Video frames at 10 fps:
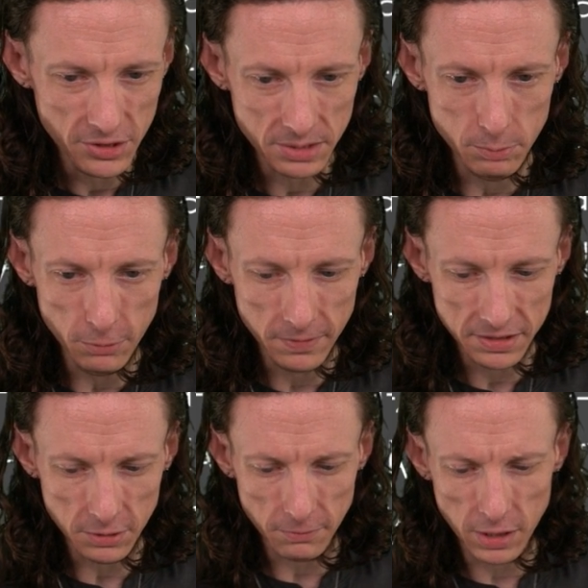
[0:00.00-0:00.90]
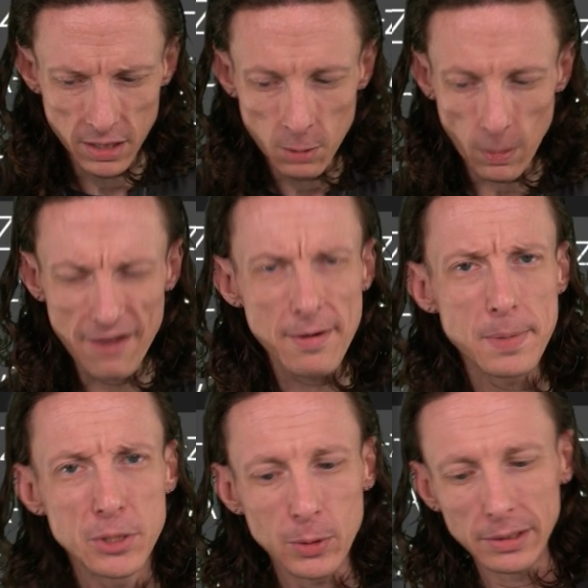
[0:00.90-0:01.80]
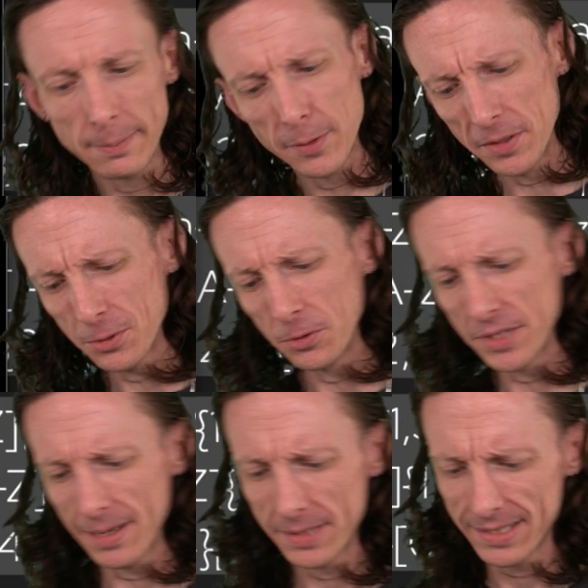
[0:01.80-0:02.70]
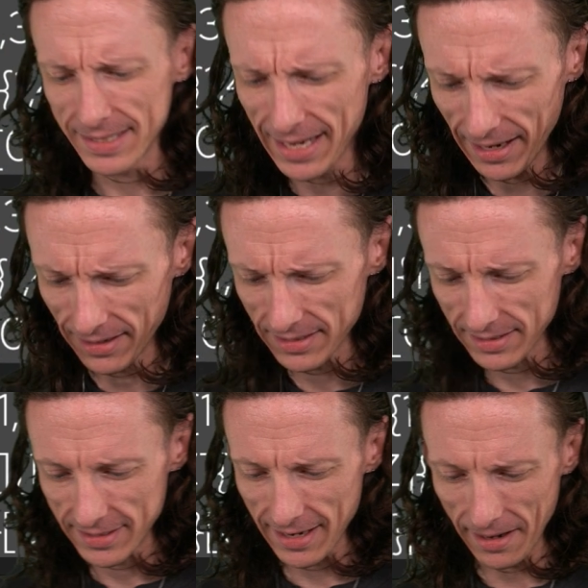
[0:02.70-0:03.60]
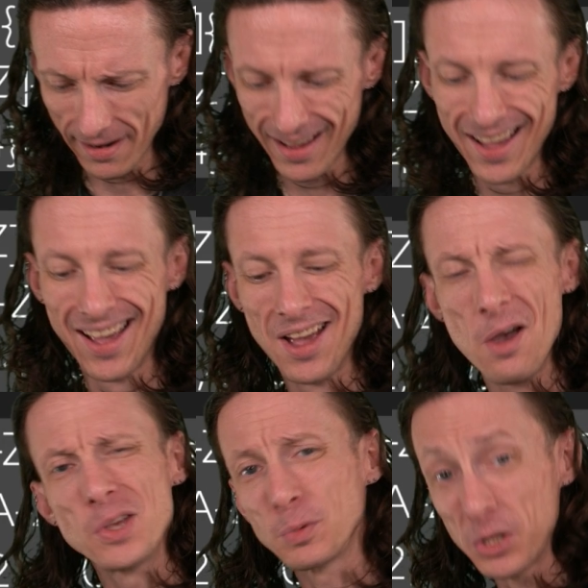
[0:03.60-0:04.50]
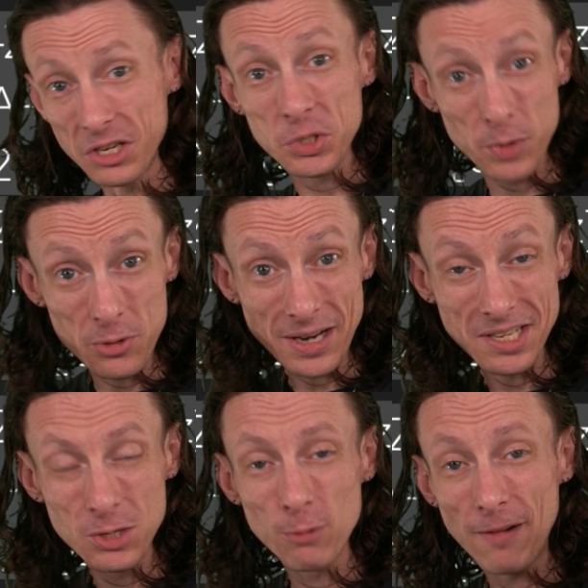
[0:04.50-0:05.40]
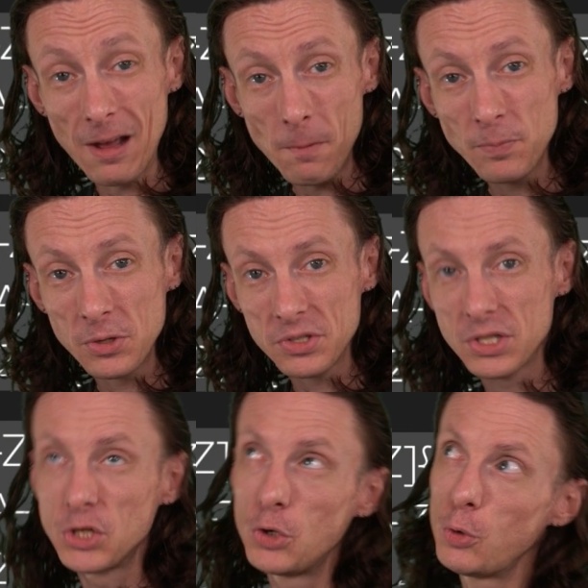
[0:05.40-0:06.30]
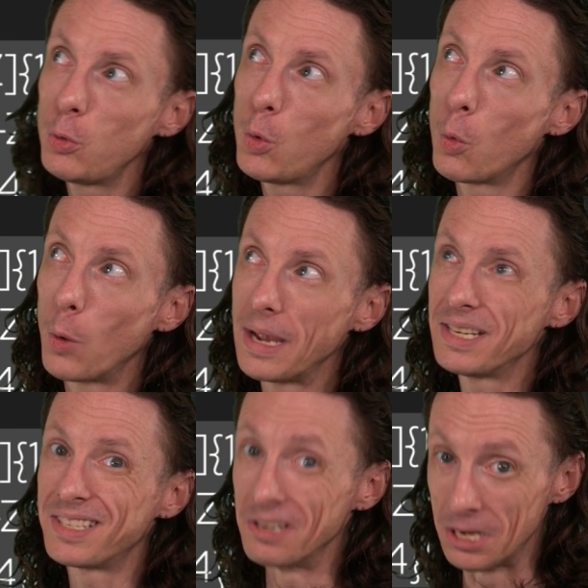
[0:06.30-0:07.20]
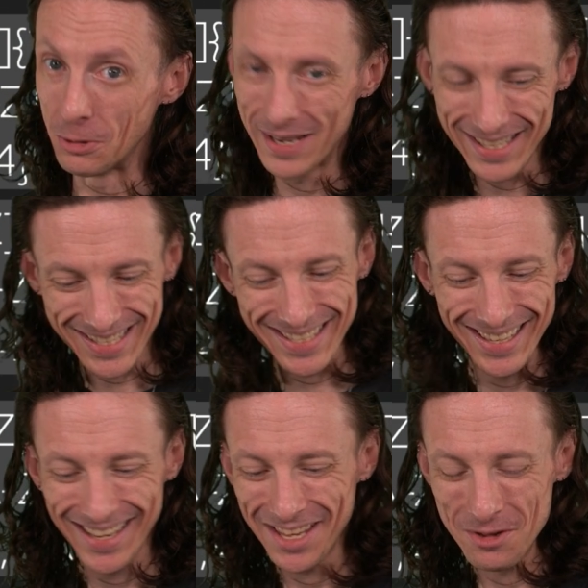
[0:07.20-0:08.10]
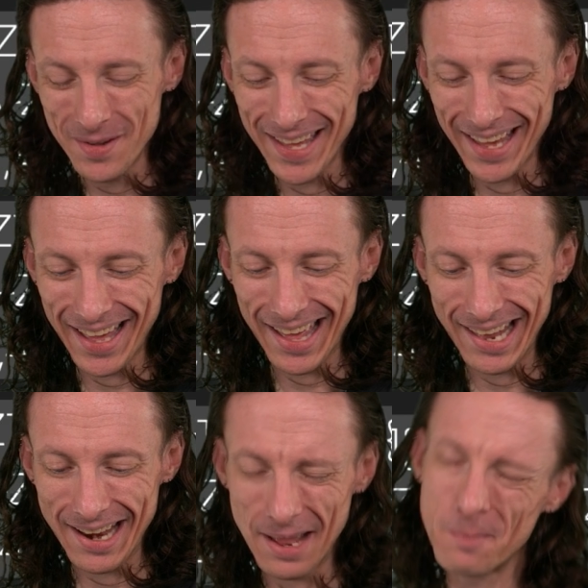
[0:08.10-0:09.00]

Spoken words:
move this over? Why have I been doing limbo this whole time? It's insane. It's insane. So you can just redirect it into a file. There's two ways to do it. You can